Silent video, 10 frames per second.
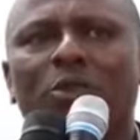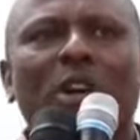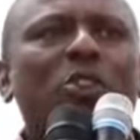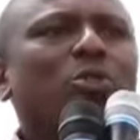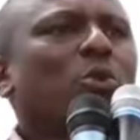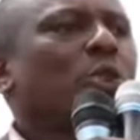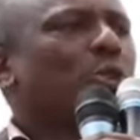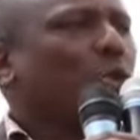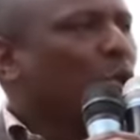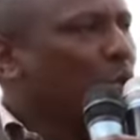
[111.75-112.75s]
So I also
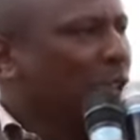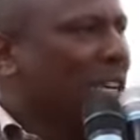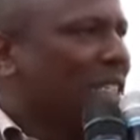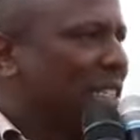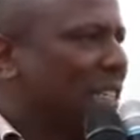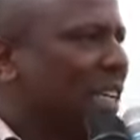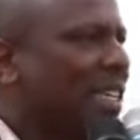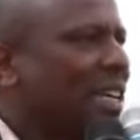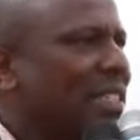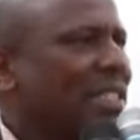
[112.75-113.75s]
want to caution us as
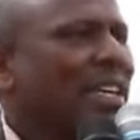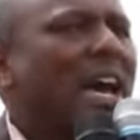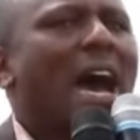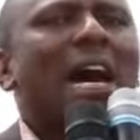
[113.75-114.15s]
Kenyans,